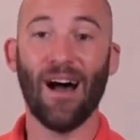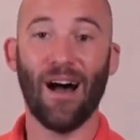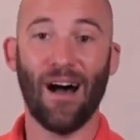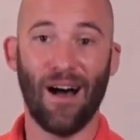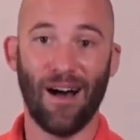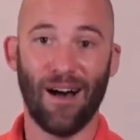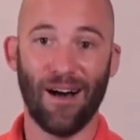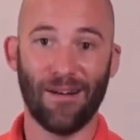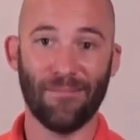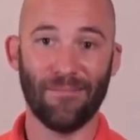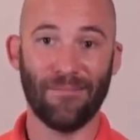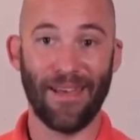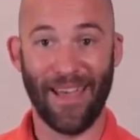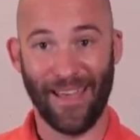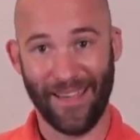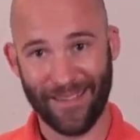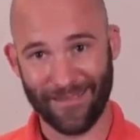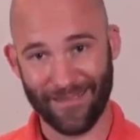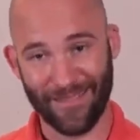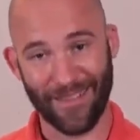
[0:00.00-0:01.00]

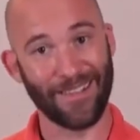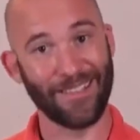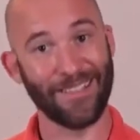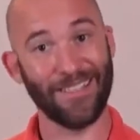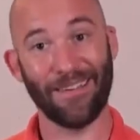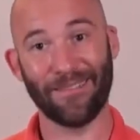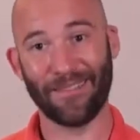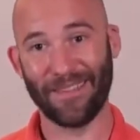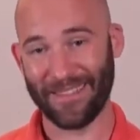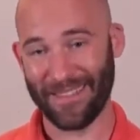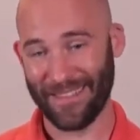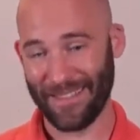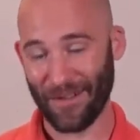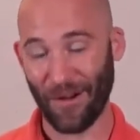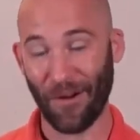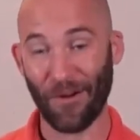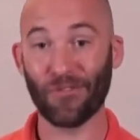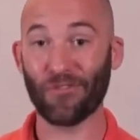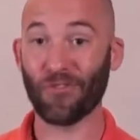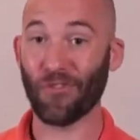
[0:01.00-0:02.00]
and like I say, this
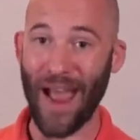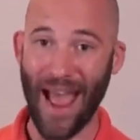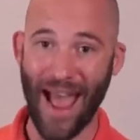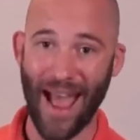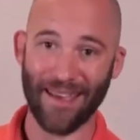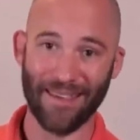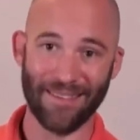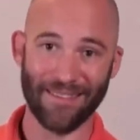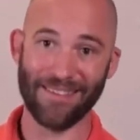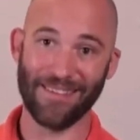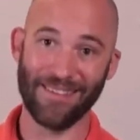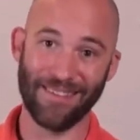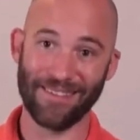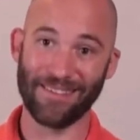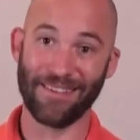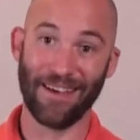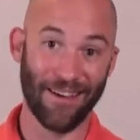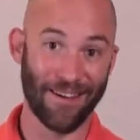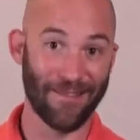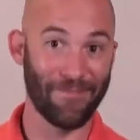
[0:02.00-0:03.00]
whole track
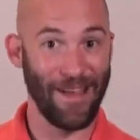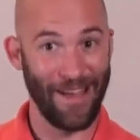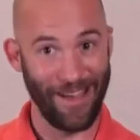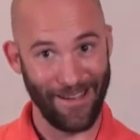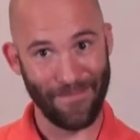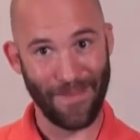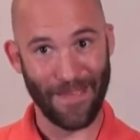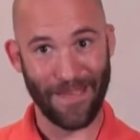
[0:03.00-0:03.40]
is going to